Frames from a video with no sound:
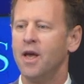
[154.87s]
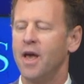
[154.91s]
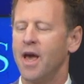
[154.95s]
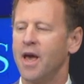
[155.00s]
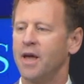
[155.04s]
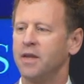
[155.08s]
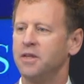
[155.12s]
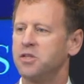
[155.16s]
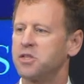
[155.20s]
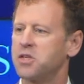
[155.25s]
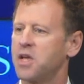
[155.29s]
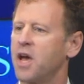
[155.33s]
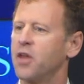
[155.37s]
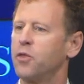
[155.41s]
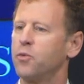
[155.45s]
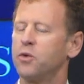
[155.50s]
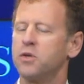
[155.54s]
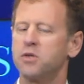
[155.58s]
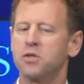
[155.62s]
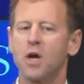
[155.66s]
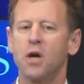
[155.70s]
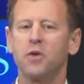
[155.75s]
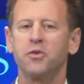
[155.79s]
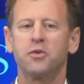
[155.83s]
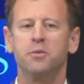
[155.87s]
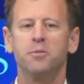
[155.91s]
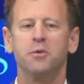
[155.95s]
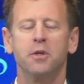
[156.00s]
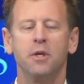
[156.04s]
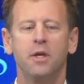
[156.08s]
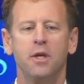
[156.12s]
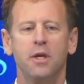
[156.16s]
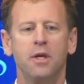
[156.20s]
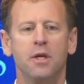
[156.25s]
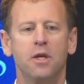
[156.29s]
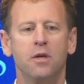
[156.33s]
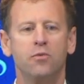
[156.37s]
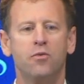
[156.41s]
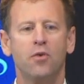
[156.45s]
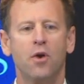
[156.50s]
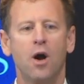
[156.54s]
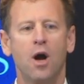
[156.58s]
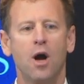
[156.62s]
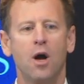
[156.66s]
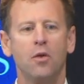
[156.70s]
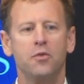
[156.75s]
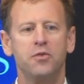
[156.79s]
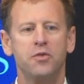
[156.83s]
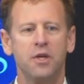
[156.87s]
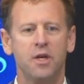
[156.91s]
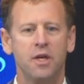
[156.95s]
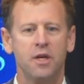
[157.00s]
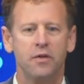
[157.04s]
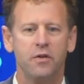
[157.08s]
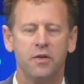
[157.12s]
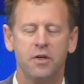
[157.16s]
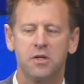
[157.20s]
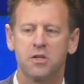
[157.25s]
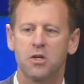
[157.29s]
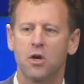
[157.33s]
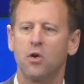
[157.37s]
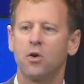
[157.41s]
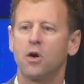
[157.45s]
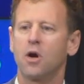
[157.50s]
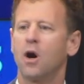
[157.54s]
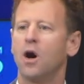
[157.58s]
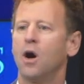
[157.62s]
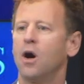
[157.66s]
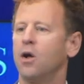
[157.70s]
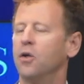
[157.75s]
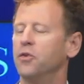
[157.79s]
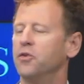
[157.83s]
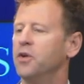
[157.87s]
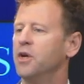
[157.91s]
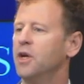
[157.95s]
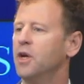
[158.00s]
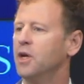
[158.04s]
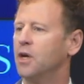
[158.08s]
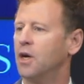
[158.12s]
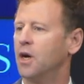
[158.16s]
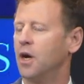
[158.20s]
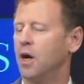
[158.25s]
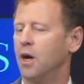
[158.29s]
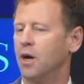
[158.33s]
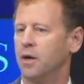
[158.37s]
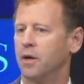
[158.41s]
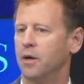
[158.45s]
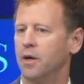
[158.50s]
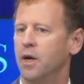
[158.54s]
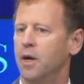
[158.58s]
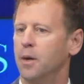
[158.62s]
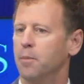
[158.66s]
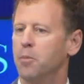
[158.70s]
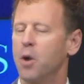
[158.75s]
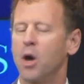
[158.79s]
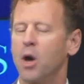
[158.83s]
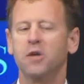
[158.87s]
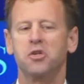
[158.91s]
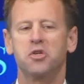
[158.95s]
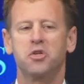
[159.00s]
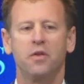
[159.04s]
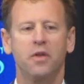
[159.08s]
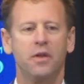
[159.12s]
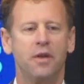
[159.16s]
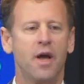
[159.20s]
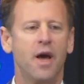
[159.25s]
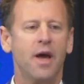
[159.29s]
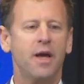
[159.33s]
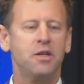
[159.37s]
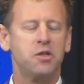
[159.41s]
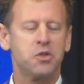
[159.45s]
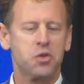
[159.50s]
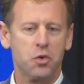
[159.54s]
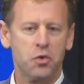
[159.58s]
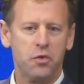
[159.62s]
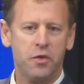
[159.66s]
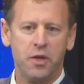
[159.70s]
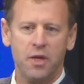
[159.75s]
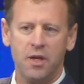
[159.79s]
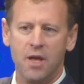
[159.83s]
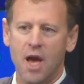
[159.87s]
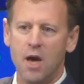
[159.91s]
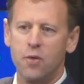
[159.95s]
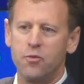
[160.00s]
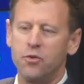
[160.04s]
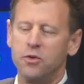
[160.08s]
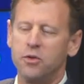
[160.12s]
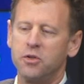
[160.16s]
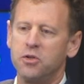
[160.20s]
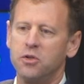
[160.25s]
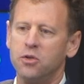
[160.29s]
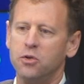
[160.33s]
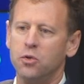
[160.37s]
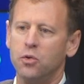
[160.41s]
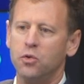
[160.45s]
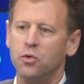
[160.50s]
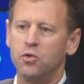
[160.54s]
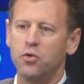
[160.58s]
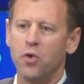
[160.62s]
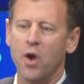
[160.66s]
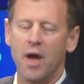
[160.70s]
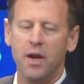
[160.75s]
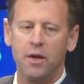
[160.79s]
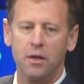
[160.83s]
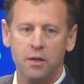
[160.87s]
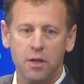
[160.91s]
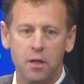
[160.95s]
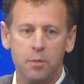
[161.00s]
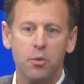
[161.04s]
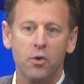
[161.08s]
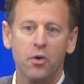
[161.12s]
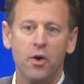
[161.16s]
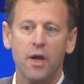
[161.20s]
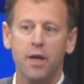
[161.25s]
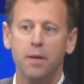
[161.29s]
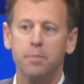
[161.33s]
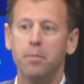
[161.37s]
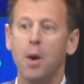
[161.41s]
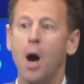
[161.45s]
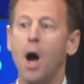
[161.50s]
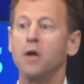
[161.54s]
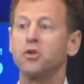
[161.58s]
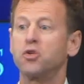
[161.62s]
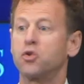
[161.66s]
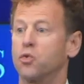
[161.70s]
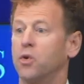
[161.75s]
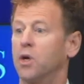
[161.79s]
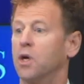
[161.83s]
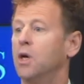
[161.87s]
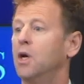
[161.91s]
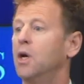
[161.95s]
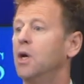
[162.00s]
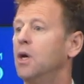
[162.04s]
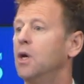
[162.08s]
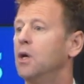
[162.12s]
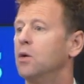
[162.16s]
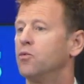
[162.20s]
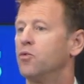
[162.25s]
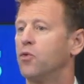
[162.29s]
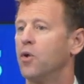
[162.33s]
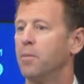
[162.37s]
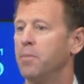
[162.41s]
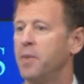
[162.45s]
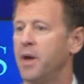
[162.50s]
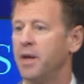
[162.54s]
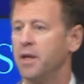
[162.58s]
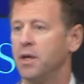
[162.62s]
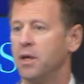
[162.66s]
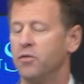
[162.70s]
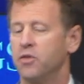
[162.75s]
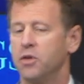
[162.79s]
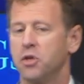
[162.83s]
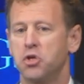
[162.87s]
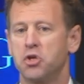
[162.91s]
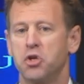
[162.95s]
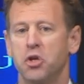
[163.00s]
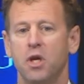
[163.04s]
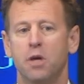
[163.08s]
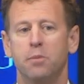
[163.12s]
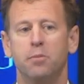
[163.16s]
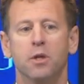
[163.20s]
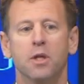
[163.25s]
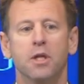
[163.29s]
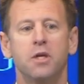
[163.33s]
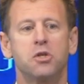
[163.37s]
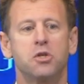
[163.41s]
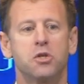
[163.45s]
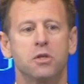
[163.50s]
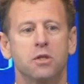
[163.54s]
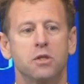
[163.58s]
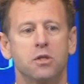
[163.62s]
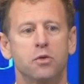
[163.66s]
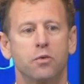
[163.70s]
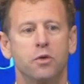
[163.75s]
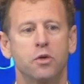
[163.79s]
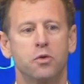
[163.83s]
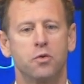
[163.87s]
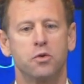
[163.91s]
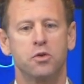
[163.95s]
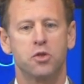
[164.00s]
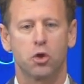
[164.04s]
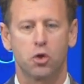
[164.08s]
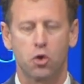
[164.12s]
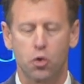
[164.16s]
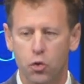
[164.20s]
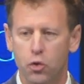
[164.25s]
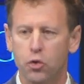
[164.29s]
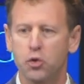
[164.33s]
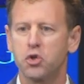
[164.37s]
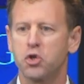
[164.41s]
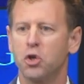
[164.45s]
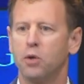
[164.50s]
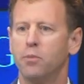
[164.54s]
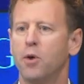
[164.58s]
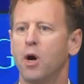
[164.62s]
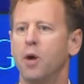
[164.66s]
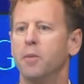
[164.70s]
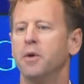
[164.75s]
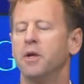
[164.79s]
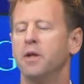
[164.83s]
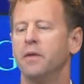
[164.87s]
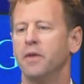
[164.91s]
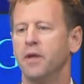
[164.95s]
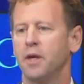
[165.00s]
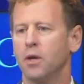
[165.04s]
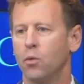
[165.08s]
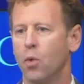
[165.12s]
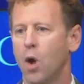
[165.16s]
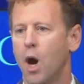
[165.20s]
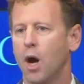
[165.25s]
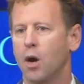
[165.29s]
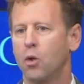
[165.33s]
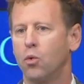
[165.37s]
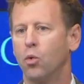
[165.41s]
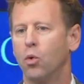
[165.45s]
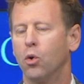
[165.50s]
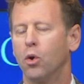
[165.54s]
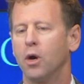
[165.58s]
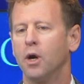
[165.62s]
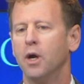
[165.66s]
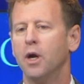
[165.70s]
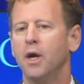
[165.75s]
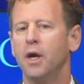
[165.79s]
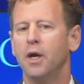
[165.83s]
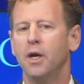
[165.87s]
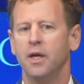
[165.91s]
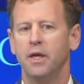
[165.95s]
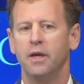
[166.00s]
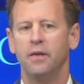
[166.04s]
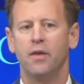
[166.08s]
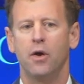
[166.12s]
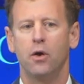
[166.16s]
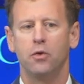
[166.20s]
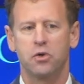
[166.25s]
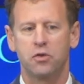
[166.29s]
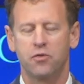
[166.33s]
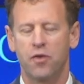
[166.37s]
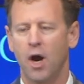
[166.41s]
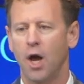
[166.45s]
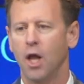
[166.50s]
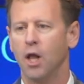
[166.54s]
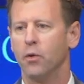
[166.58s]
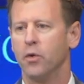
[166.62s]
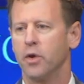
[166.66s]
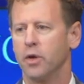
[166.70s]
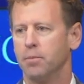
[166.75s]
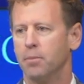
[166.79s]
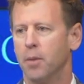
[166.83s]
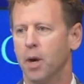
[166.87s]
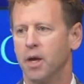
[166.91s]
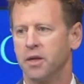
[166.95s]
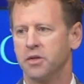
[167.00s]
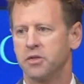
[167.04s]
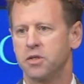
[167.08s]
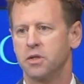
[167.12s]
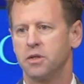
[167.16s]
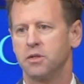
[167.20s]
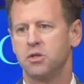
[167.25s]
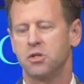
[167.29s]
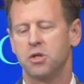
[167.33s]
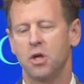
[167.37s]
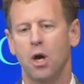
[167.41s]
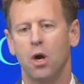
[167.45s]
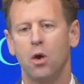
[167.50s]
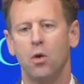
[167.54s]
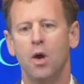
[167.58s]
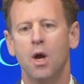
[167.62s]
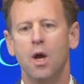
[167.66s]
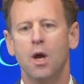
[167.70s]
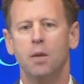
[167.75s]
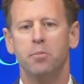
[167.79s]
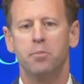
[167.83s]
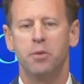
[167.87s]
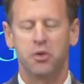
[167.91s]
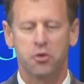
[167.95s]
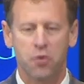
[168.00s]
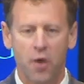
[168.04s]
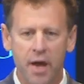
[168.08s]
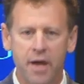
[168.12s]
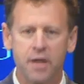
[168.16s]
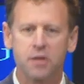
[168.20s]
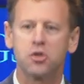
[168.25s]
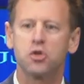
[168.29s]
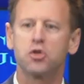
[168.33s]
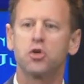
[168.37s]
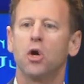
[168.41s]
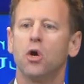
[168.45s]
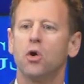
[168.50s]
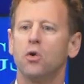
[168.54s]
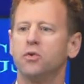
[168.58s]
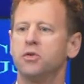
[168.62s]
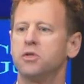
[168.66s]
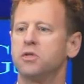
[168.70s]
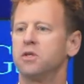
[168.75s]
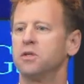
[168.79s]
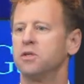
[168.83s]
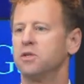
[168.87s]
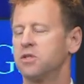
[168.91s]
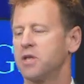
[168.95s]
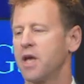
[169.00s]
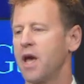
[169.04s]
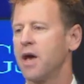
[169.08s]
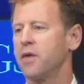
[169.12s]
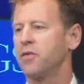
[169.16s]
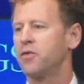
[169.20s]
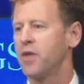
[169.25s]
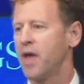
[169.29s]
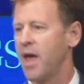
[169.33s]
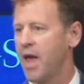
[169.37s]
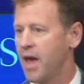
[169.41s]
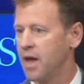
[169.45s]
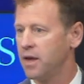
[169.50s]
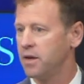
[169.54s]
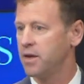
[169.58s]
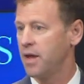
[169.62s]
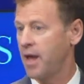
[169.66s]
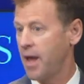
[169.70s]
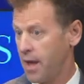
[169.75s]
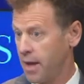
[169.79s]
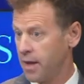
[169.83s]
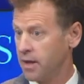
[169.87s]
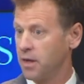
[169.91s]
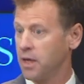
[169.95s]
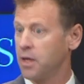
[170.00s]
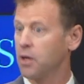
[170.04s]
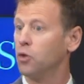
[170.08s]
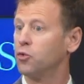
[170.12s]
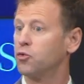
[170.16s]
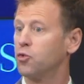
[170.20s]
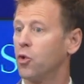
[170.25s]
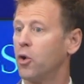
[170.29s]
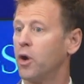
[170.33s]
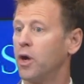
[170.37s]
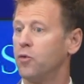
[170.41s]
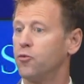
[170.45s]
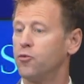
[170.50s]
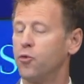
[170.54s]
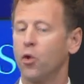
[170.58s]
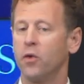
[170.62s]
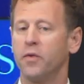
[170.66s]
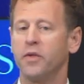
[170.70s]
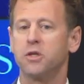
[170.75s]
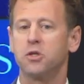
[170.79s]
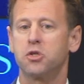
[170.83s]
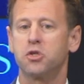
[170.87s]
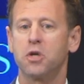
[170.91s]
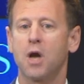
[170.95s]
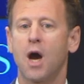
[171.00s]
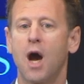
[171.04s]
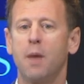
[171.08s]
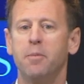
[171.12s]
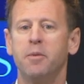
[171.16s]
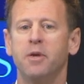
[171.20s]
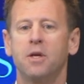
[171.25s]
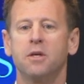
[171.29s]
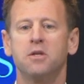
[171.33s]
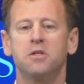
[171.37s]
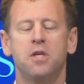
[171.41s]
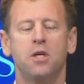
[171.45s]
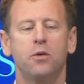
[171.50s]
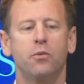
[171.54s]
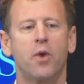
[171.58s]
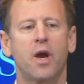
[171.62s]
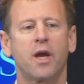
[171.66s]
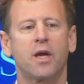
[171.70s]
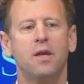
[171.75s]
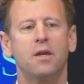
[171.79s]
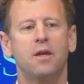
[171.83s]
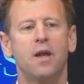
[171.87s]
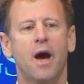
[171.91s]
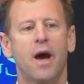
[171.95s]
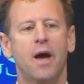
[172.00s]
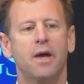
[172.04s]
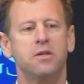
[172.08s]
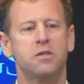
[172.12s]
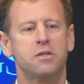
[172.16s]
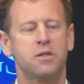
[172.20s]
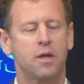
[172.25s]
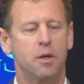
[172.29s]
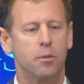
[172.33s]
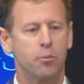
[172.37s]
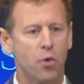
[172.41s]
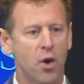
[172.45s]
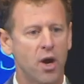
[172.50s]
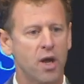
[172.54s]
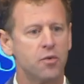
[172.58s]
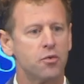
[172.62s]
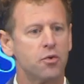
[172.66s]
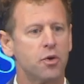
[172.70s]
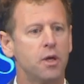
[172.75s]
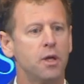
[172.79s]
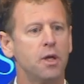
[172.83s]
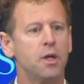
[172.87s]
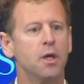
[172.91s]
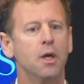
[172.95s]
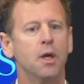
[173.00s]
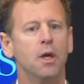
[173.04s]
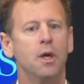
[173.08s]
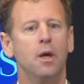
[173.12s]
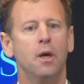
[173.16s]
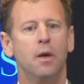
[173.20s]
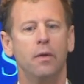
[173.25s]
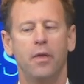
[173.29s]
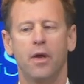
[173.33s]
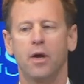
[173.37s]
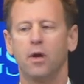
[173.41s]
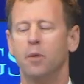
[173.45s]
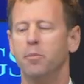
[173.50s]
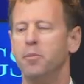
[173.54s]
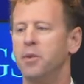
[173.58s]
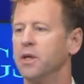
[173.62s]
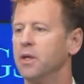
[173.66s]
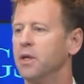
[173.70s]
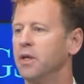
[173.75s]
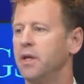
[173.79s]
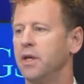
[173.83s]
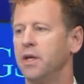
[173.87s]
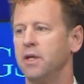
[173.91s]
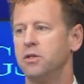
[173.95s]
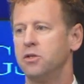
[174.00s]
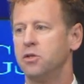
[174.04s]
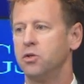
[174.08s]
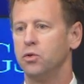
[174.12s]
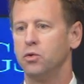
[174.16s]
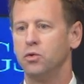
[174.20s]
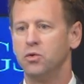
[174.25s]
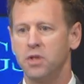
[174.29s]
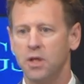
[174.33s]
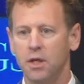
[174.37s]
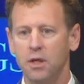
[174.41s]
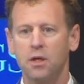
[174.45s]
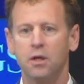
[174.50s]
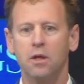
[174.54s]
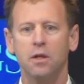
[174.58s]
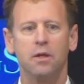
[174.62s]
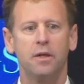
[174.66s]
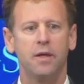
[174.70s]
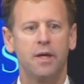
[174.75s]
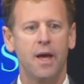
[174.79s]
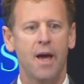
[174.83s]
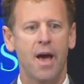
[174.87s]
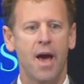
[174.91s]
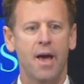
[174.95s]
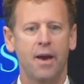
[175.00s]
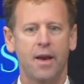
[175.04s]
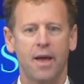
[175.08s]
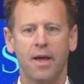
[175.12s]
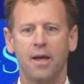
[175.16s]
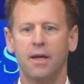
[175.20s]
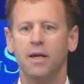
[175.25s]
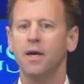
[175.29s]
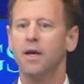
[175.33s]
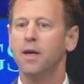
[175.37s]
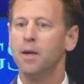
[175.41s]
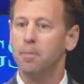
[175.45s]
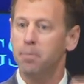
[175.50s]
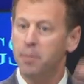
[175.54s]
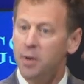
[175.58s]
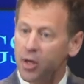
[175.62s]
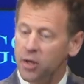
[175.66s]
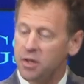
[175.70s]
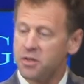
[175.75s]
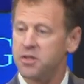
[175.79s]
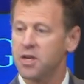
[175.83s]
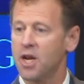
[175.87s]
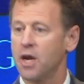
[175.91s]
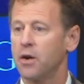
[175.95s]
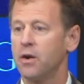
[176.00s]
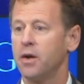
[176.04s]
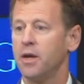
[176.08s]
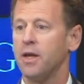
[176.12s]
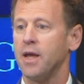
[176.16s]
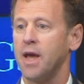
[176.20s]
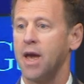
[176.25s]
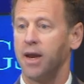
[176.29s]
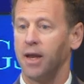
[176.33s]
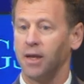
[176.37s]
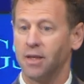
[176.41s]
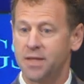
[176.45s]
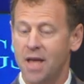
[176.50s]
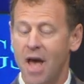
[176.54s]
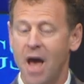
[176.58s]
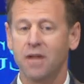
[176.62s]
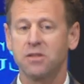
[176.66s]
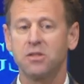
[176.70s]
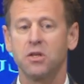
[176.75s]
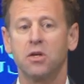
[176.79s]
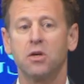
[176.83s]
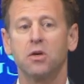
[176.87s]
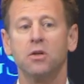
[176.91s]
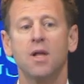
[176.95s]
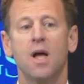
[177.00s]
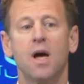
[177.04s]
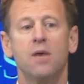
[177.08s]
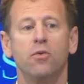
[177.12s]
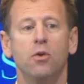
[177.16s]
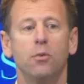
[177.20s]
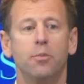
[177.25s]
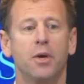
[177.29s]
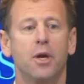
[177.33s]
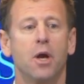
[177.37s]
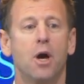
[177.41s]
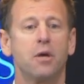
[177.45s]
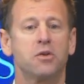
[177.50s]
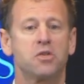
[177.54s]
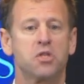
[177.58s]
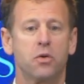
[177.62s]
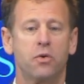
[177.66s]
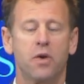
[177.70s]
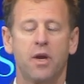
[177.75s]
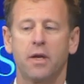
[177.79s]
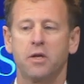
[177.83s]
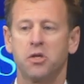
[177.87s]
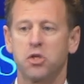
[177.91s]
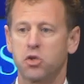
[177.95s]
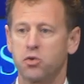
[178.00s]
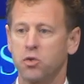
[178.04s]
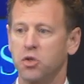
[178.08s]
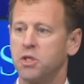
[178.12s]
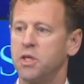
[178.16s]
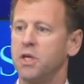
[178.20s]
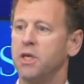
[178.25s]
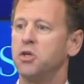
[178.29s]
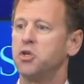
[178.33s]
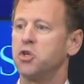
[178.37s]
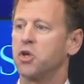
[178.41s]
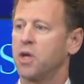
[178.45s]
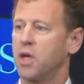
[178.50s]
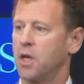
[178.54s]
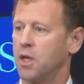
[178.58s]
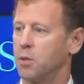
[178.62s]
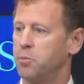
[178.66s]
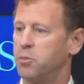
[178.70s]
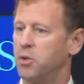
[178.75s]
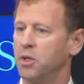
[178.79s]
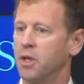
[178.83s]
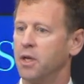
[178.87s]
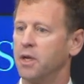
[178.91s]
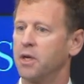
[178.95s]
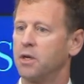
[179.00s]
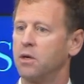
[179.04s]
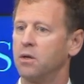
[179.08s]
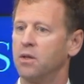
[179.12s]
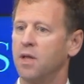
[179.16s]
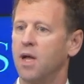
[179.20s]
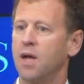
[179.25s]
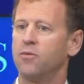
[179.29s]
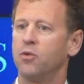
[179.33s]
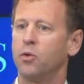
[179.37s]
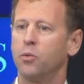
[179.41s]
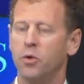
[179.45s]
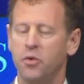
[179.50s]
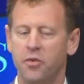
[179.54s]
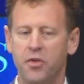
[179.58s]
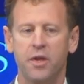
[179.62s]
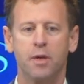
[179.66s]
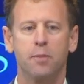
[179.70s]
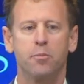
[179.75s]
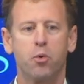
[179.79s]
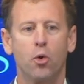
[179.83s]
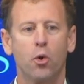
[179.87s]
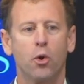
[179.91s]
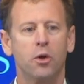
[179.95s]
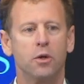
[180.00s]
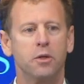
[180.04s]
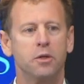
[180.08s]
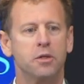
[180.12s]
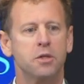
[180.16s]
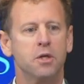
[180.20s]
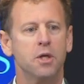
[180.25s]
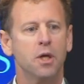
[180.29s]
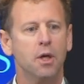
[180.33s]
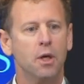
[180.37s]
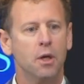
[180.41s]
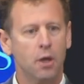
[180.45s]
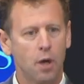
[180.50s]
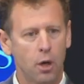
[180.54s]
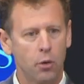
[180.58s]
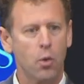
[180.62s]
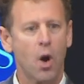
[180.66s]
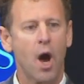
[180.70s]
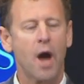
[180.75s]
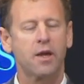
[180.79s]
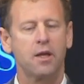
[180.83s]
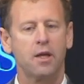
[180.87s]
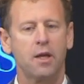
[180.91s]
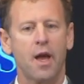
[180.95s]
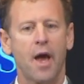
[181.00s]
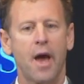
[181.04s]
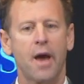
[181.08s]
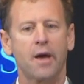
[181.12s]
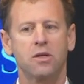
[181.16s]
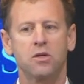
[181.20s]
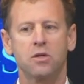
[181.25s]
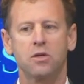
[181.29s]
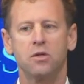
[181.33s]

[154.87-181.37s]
And Seth was ultimately involved in the so called uh, March of the Knights or the effort to try to liberate Basra from many of the Shia militias, which was a crucial moment in the Iraq War in those following months. So Petraeus chose Seth and, and Gildroy for this job because he recognized their bravery, their ability to deal at a military and a tactical level, but also at a strategic and a political level with the important Iraqi